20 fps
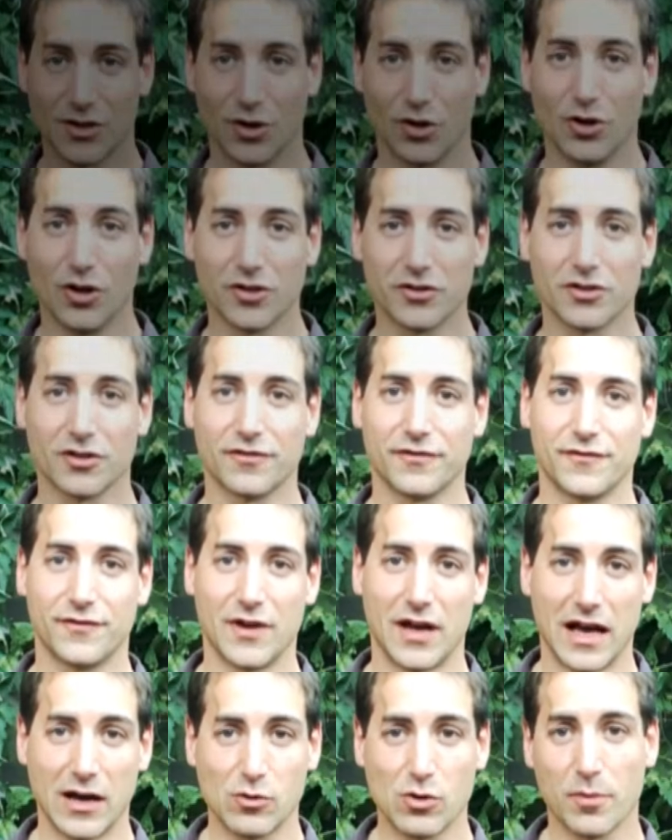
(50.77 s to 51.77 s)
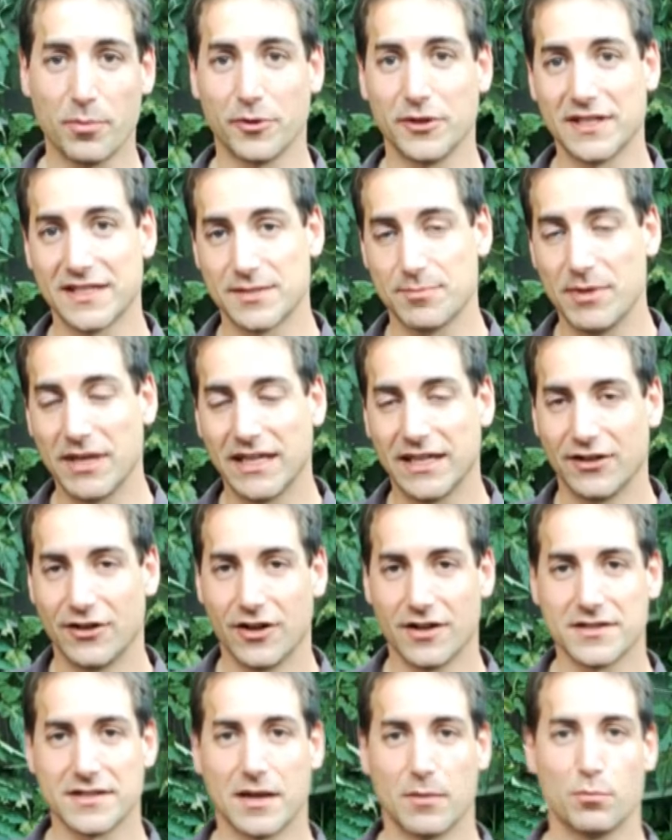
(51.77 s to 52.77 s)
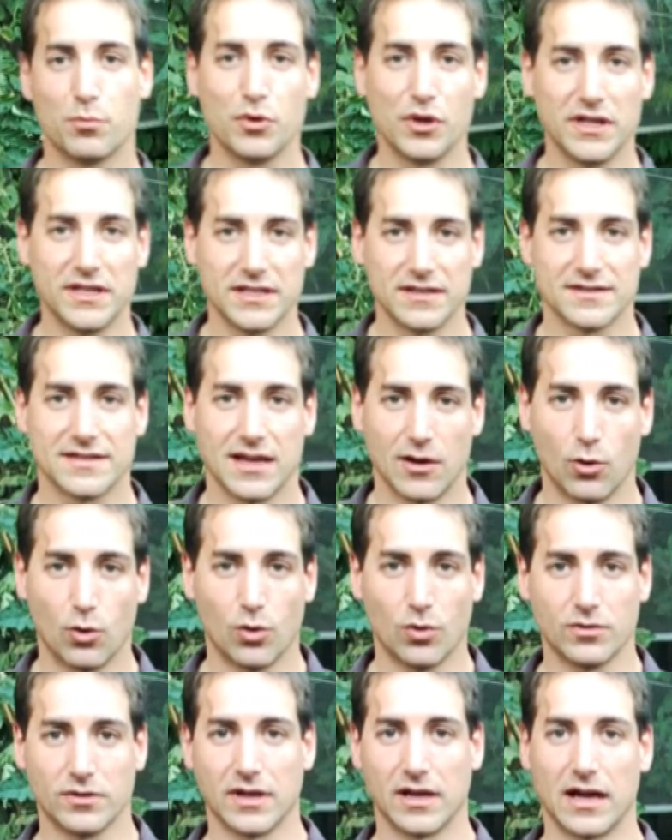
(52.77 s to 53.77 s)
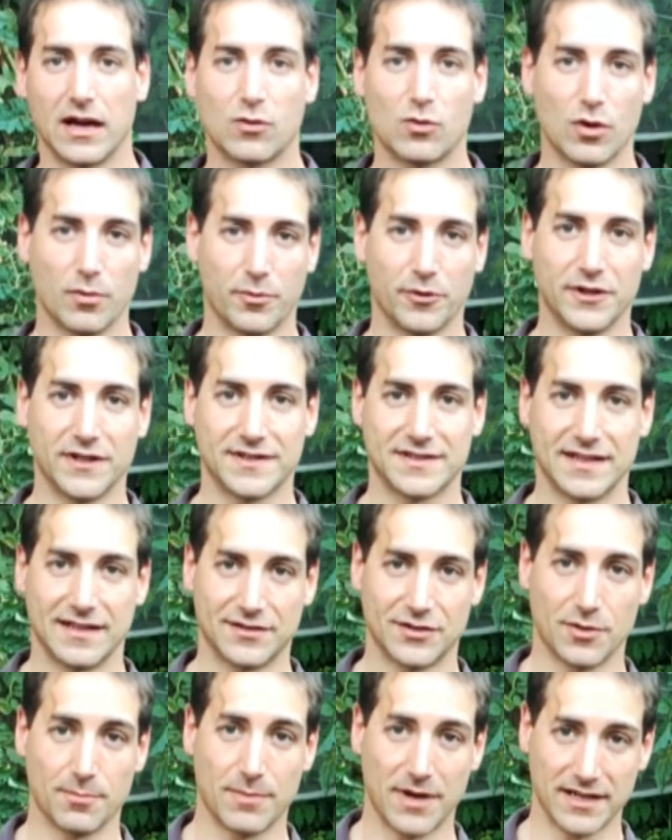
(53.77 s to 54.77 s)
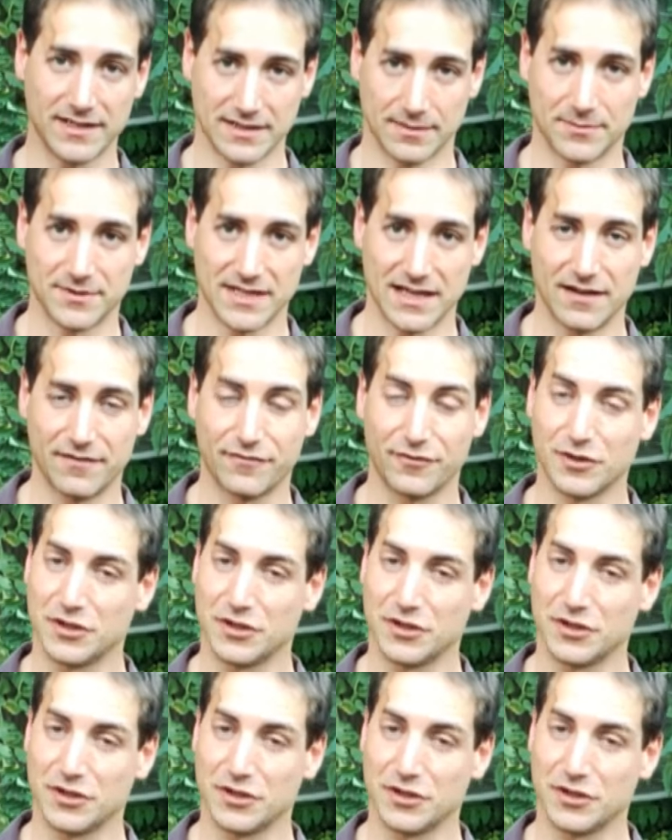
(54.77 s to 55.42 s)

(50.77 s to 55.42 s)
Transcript: So a lot of aquaponics beginners are building their own aquaponics setup by themselves,